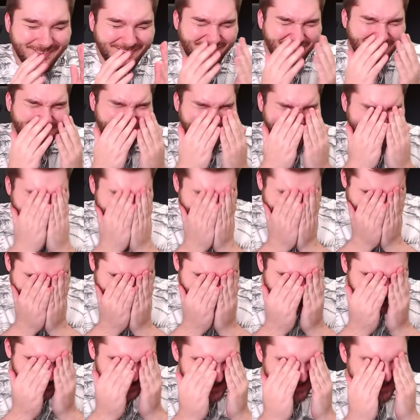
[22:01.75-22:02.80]
What?
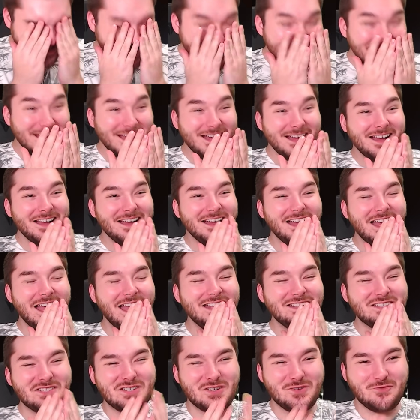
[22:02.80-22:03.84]

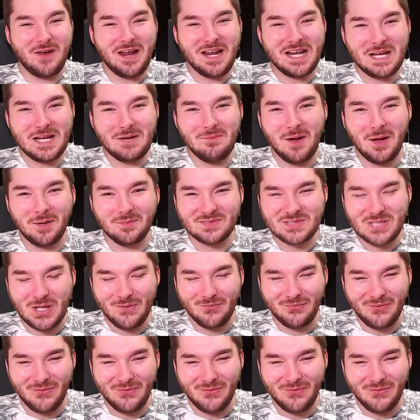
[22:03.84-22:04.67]
It shredded him up so